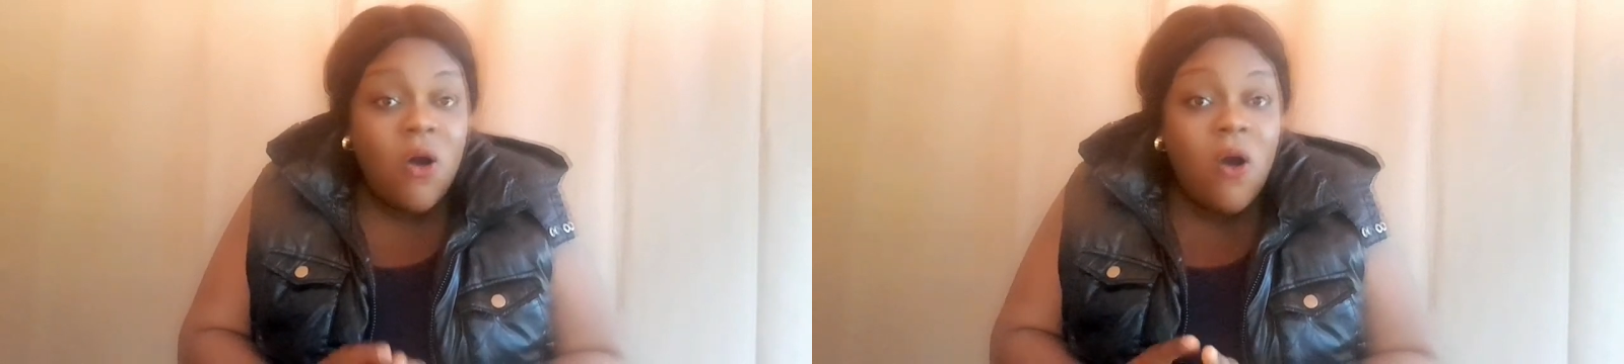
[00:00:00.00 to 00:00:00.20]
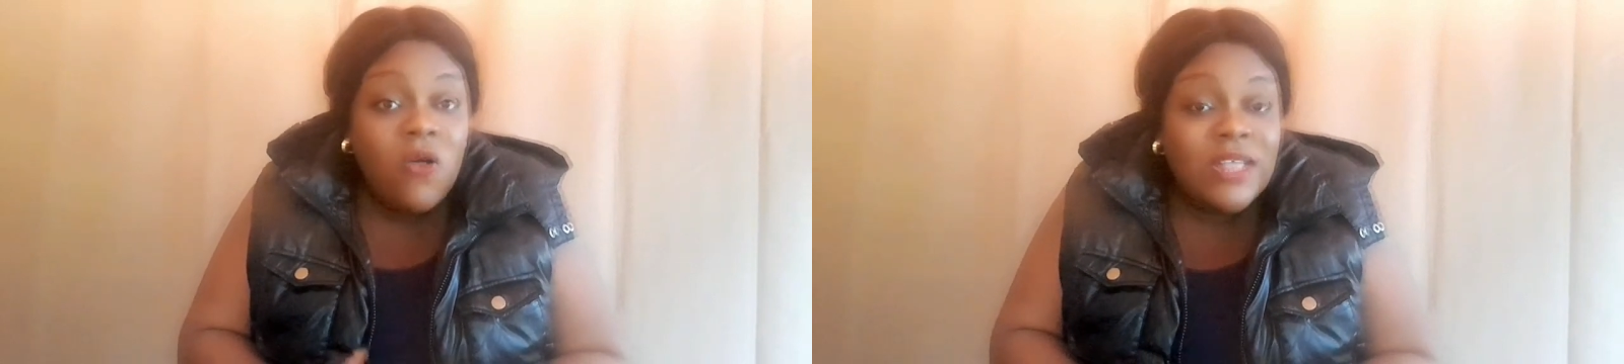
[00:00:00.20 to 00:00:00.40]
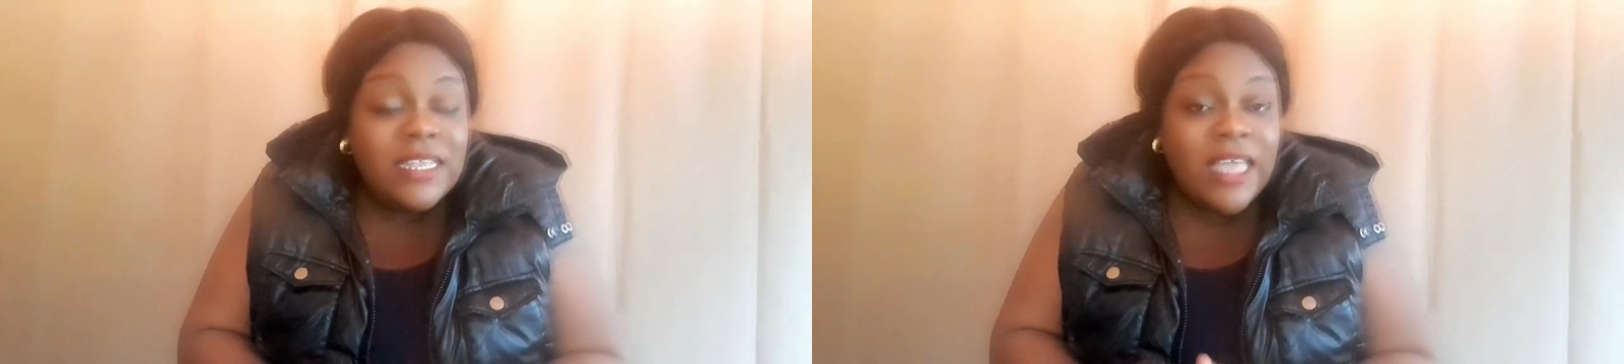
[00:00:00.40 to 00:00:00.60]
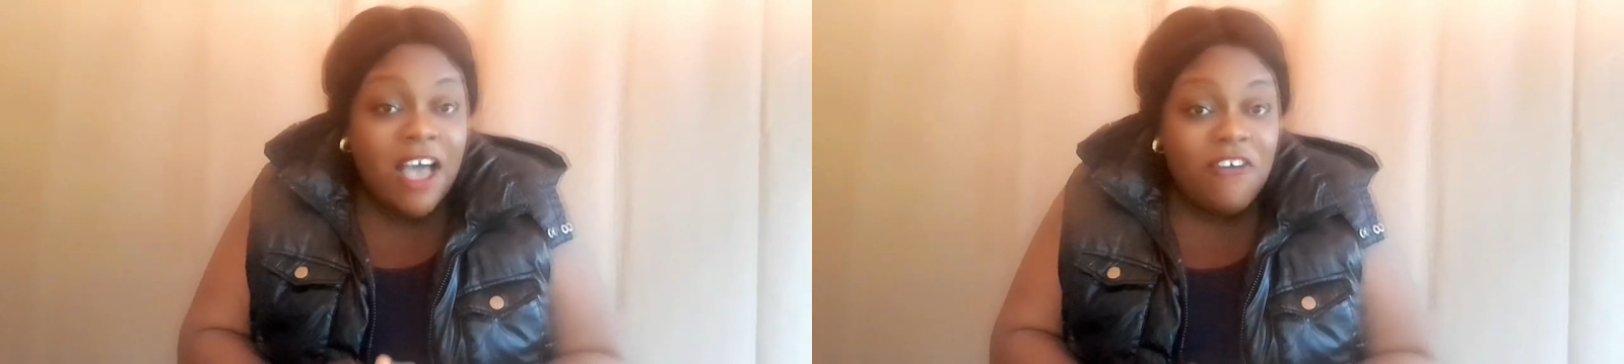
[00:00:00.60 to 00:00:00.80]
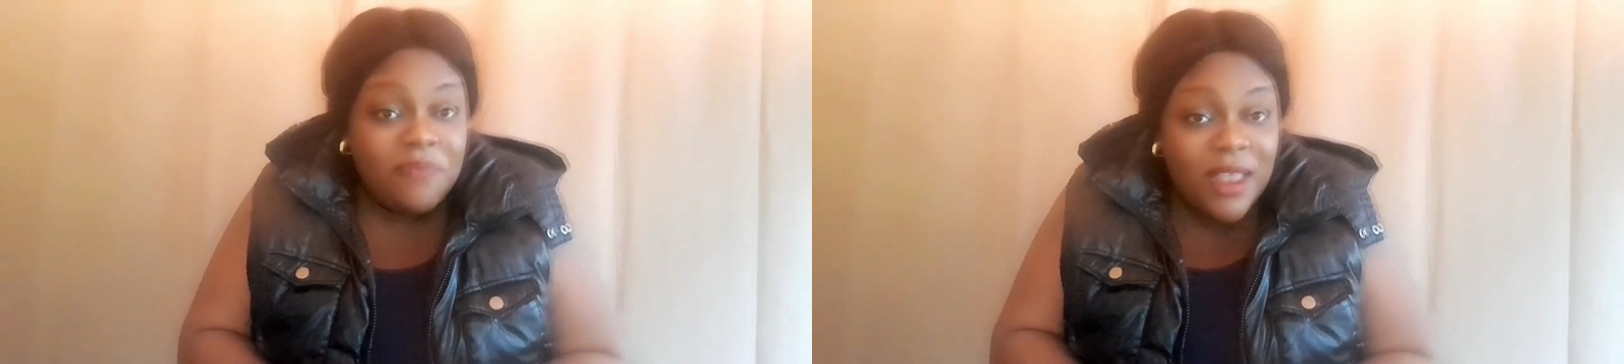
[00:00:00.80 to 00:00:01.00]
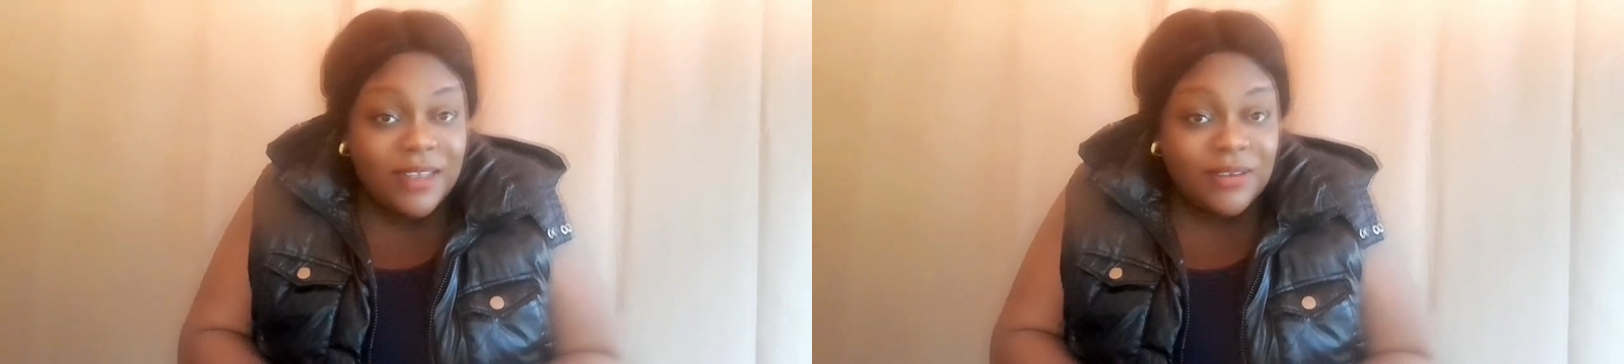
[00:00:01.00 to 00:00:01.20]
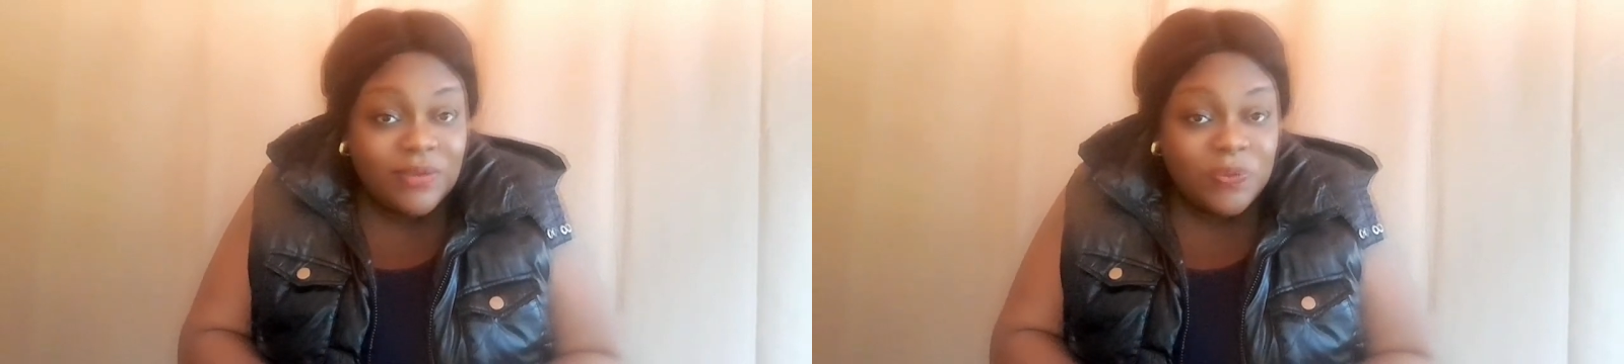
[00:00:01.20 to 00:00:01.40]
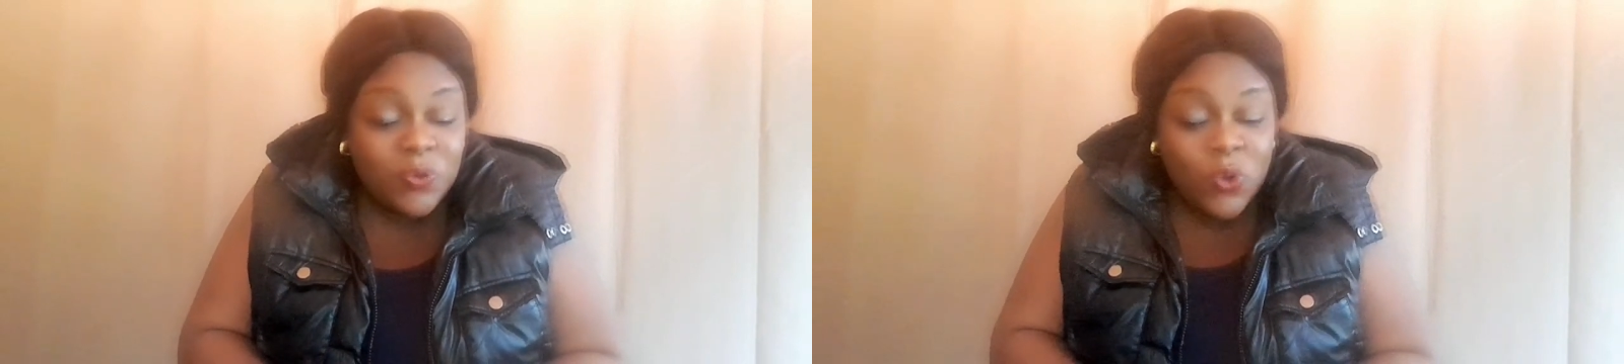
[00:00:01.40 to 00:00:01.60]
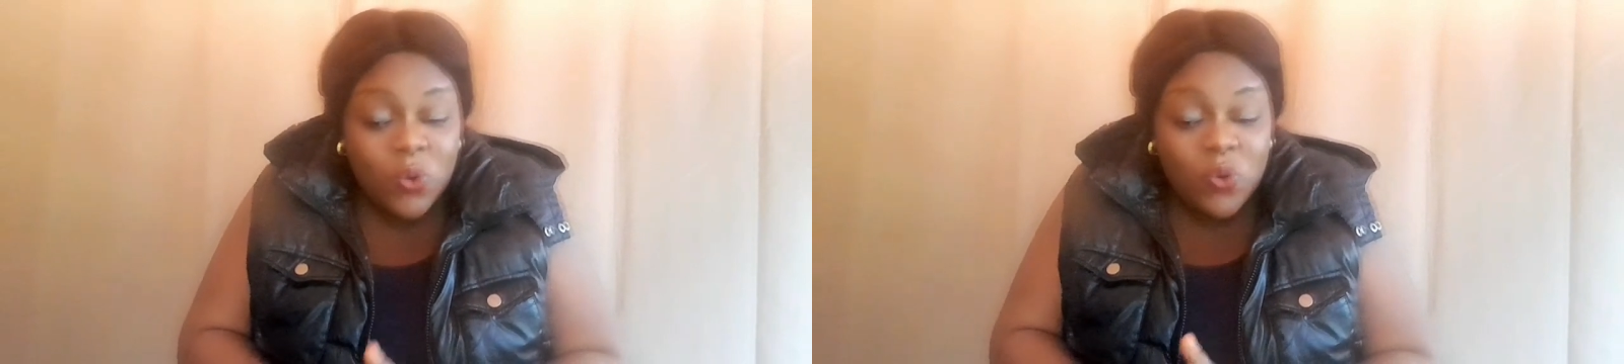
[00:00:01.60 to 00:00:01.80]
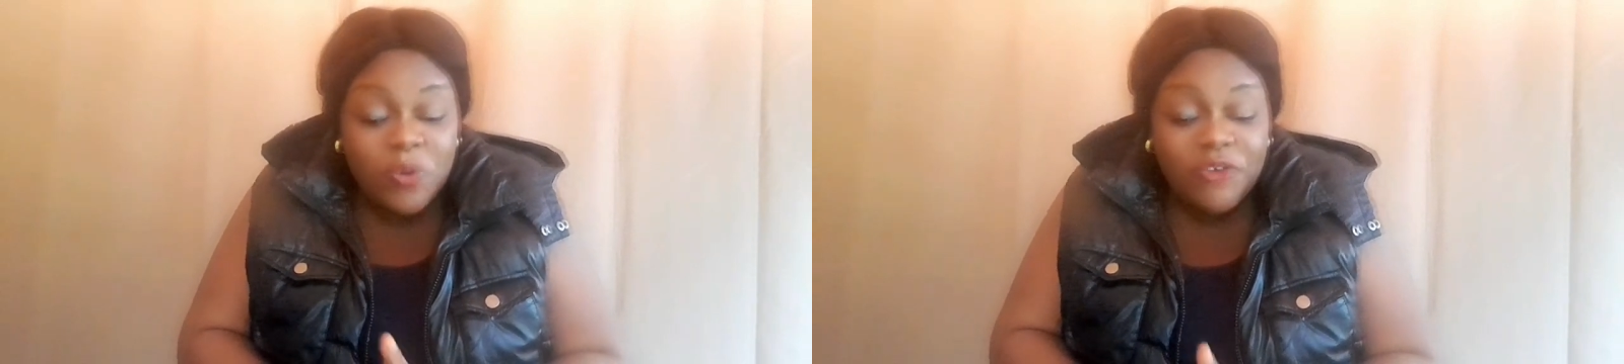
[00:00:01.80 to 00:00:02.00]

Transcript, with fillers: all that they have planned will